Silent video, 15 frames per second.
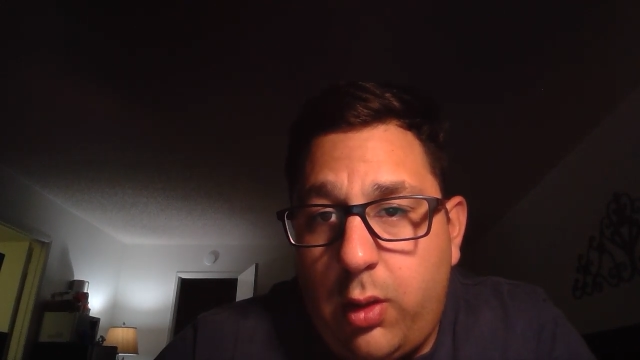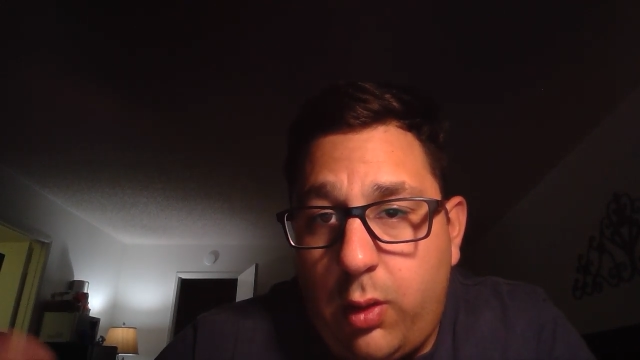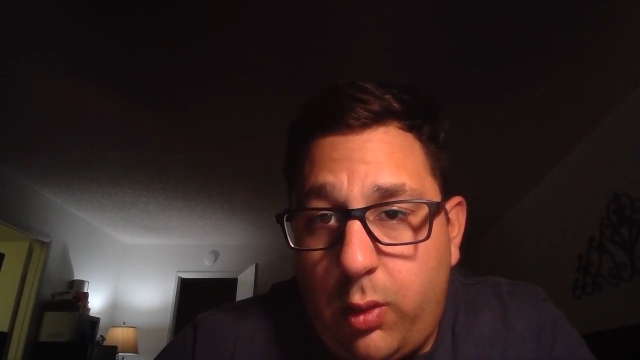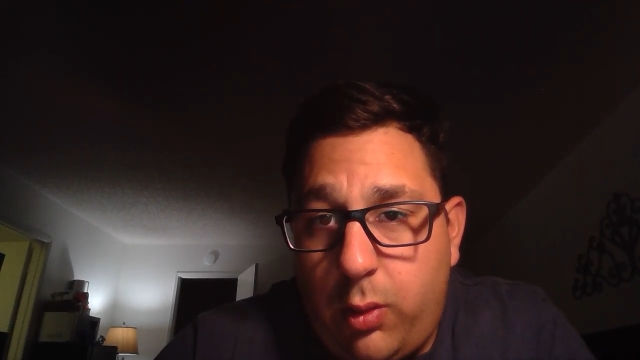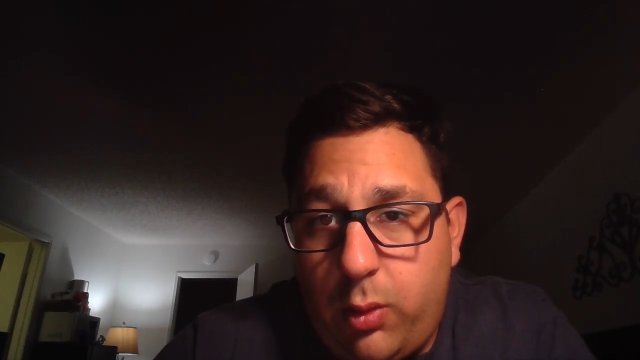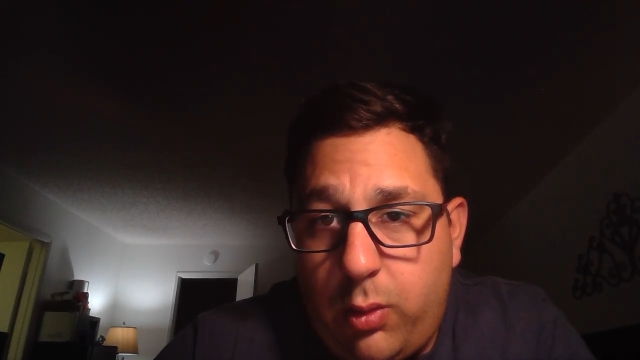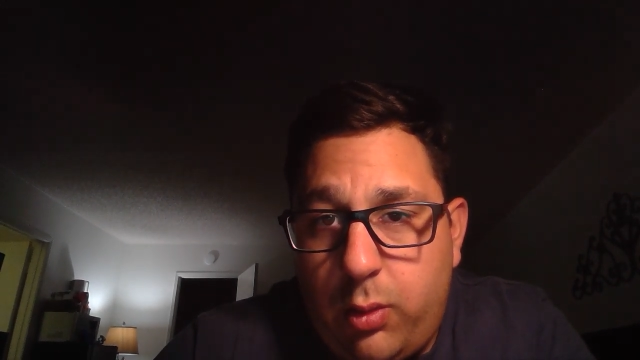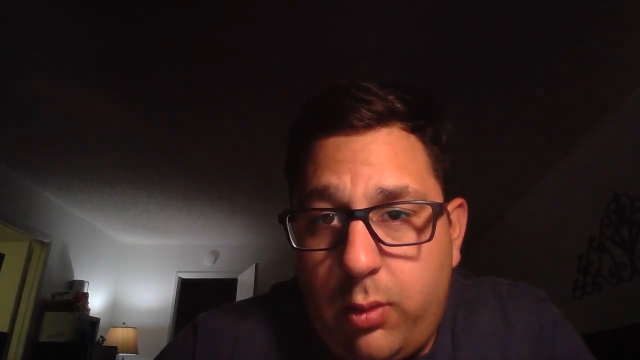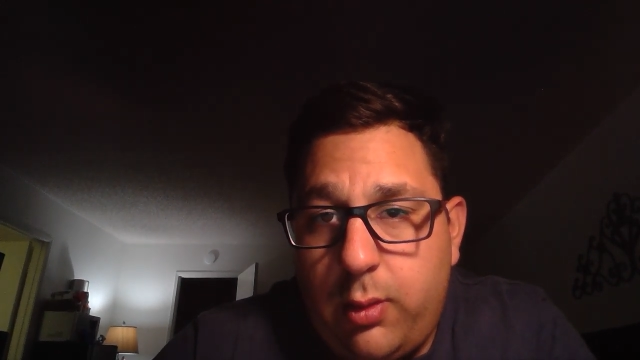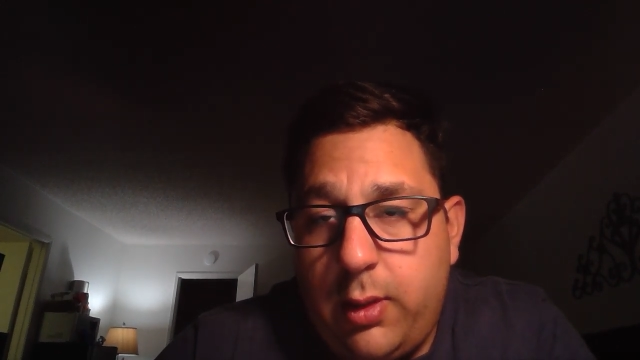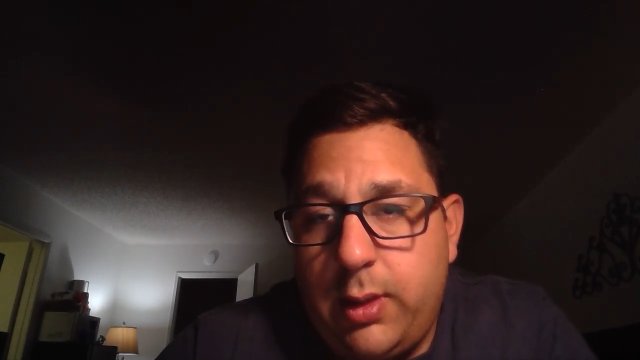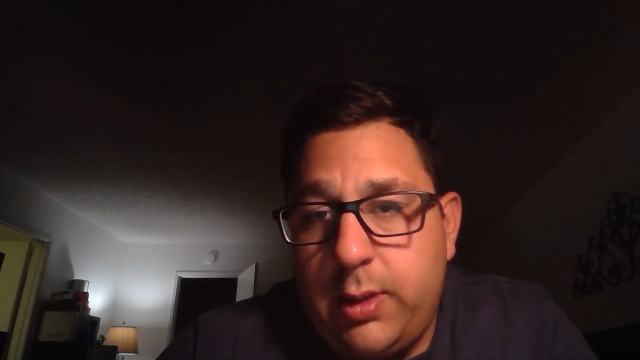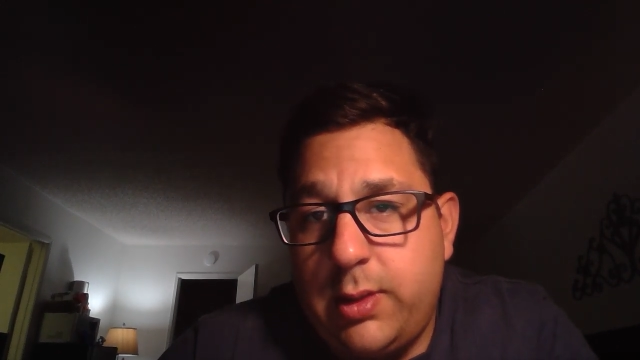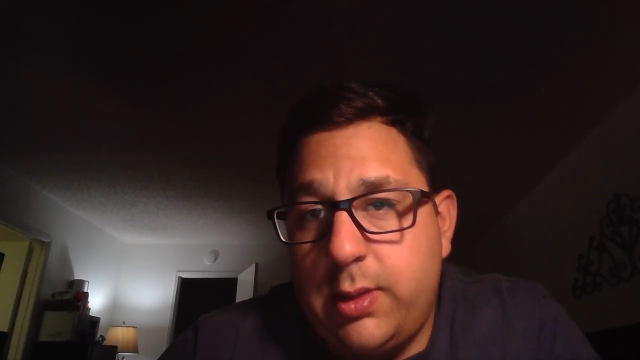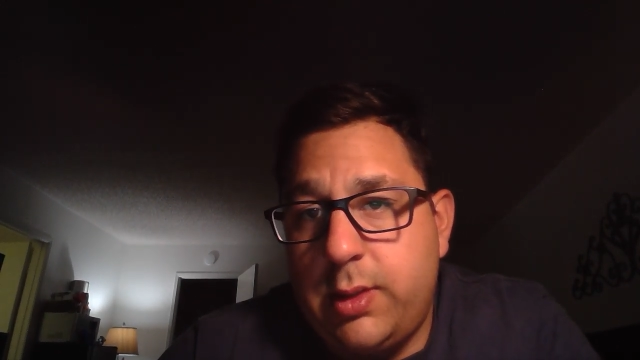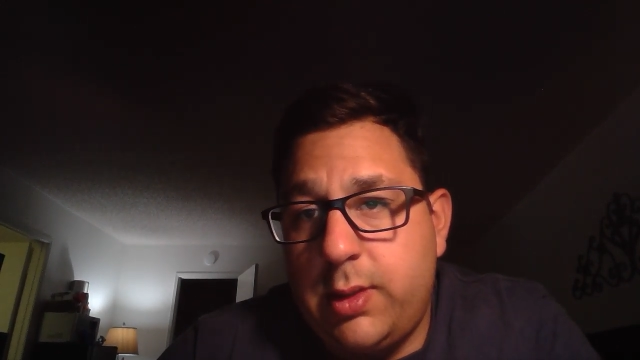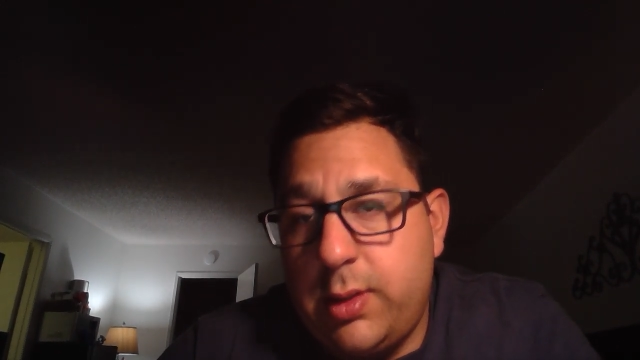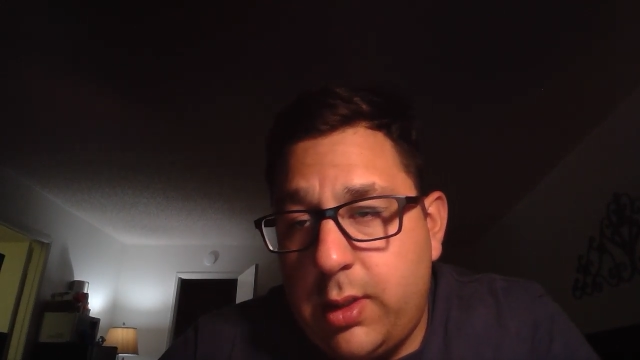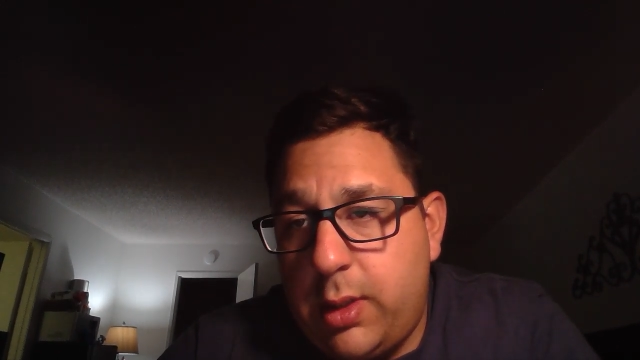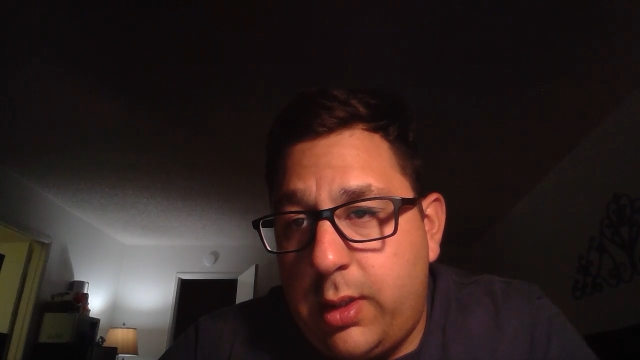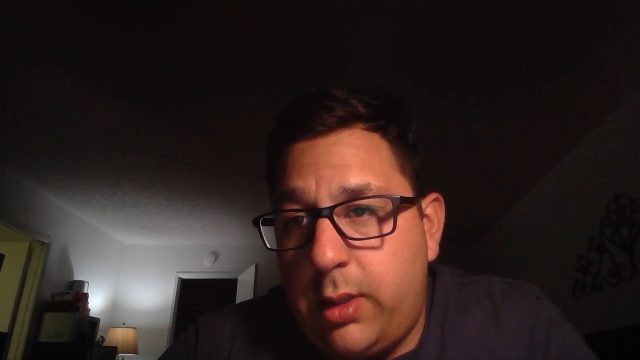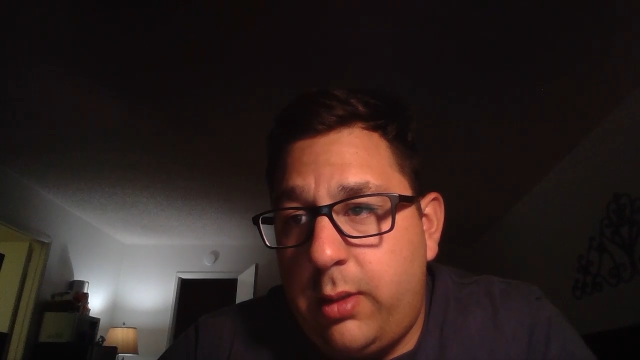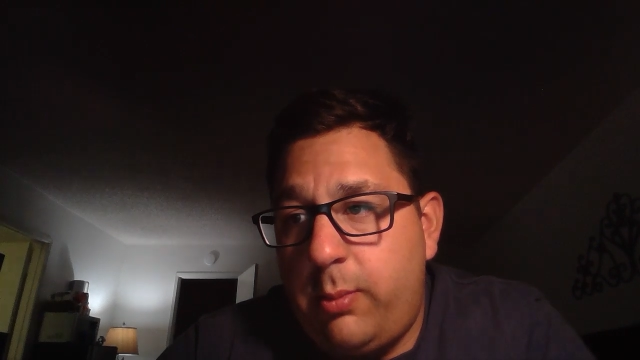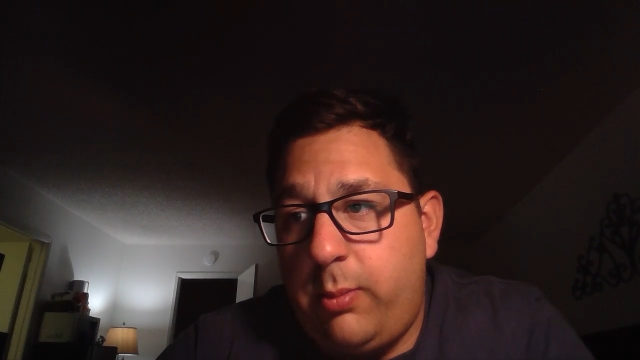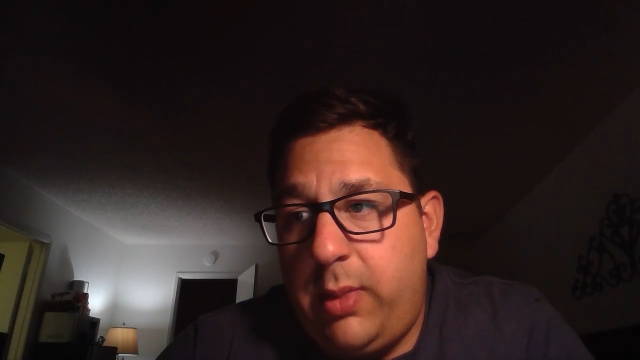O is the son,